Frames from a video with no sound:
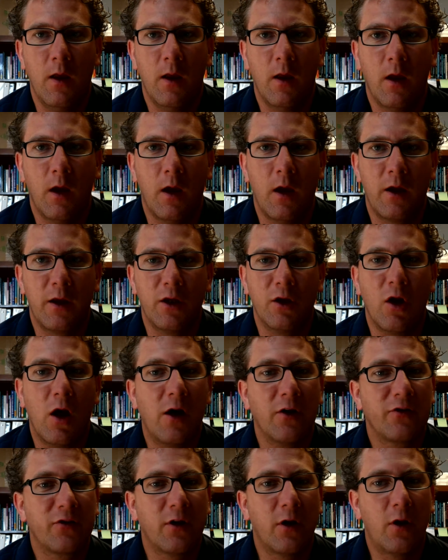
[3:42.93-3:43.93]
You'll
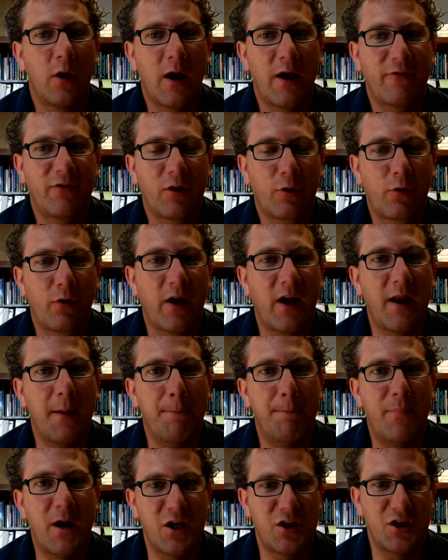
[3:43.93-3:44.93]
also have to create a
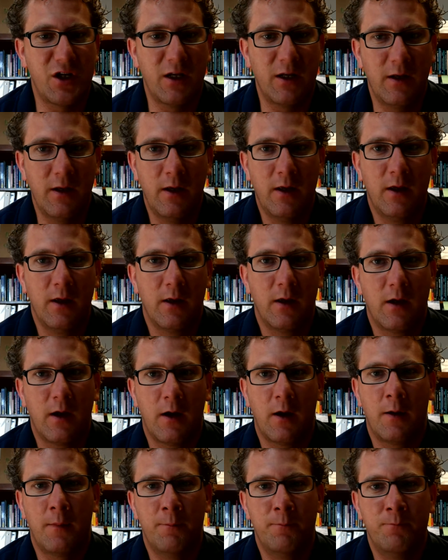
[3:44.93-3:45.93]
budget.
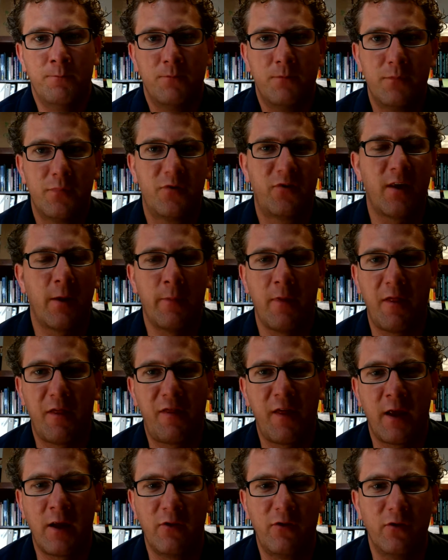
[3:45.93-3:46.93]
Some of the
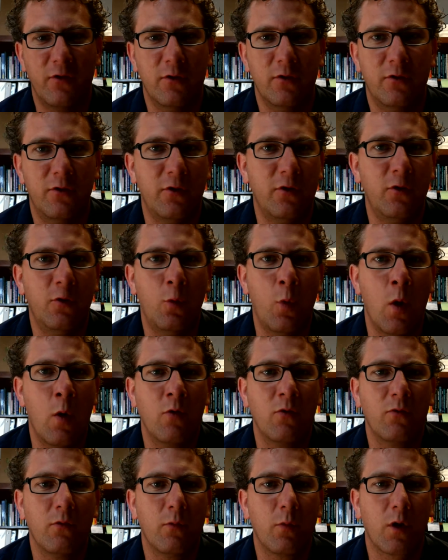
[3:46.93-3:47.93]
things you'll do
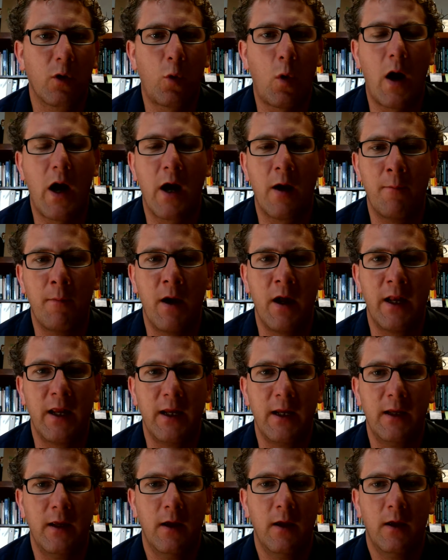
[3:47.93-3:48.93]
won't require
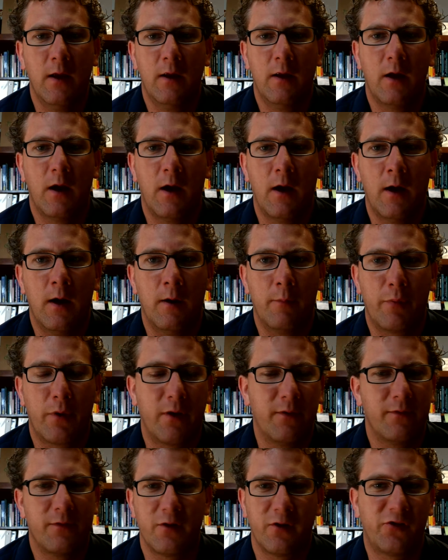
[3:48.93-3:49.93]
money.
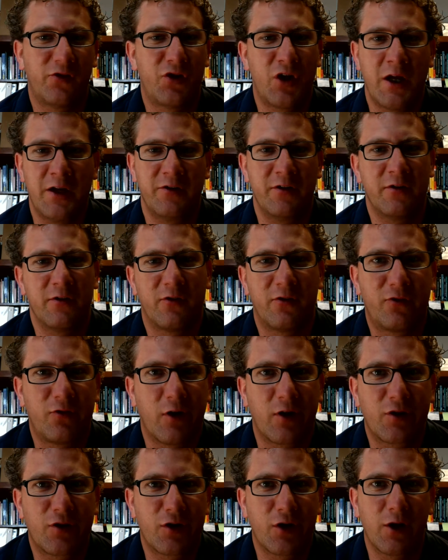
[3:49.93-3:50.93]
Just changing the
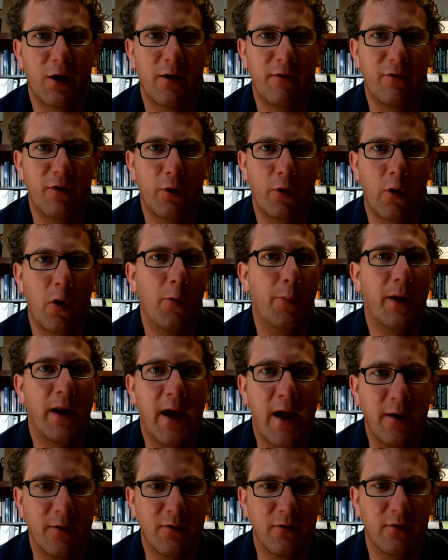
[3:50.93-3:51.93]
structure of your open
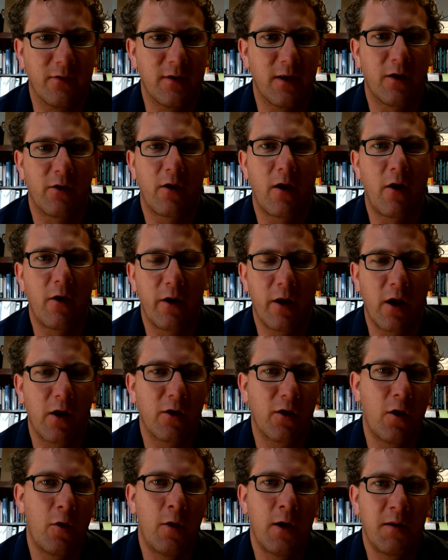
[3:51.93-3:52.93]
houses that are already
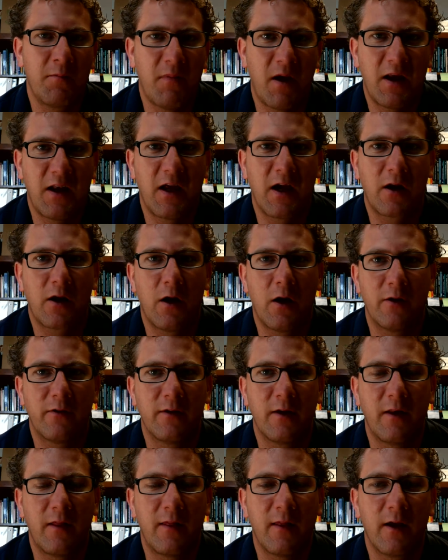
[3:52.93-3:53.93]
ongoing might not cost
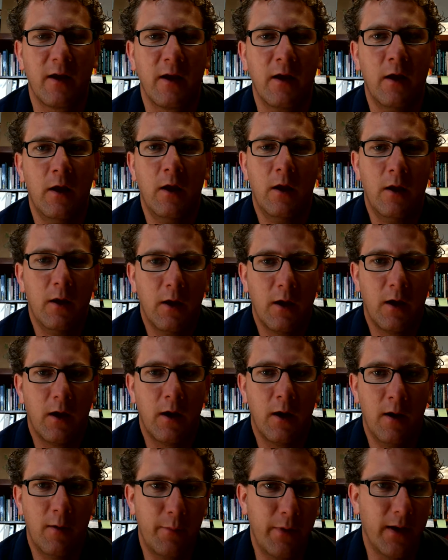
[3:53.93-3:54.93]
anything.
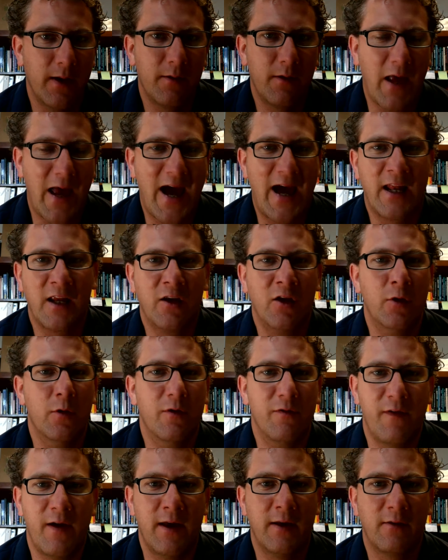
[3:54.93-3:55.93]
But adding
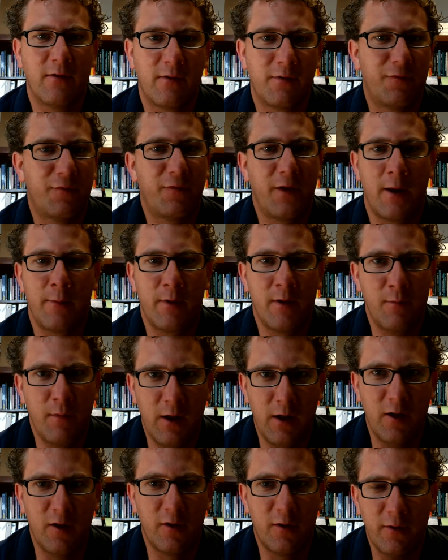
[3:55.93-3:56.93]
new events, family
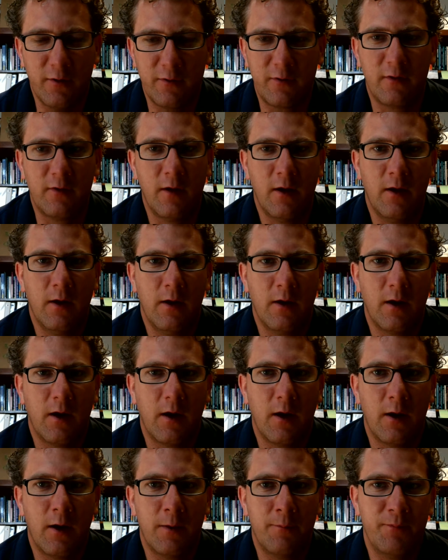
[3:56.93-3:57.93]
meals,
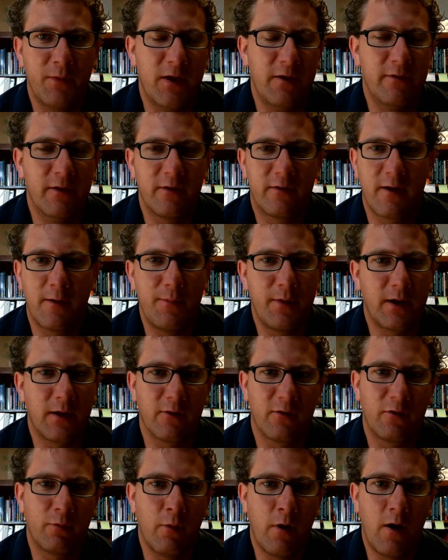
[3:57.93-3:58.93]
even something
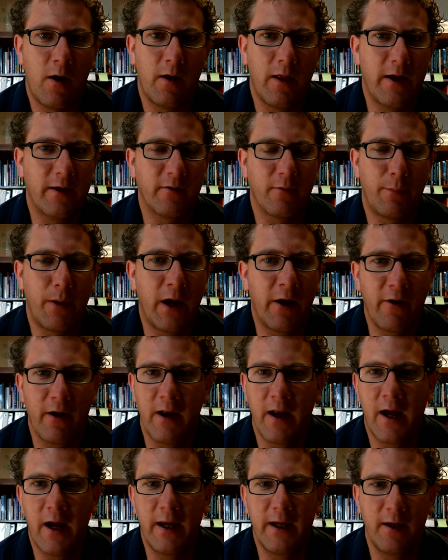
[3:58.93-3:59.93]
as small as a parent
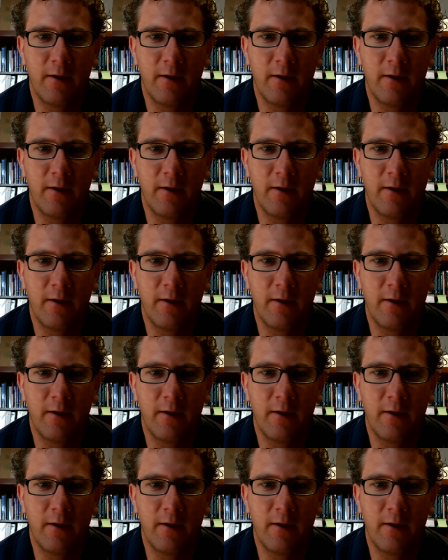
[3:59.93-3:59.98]
night,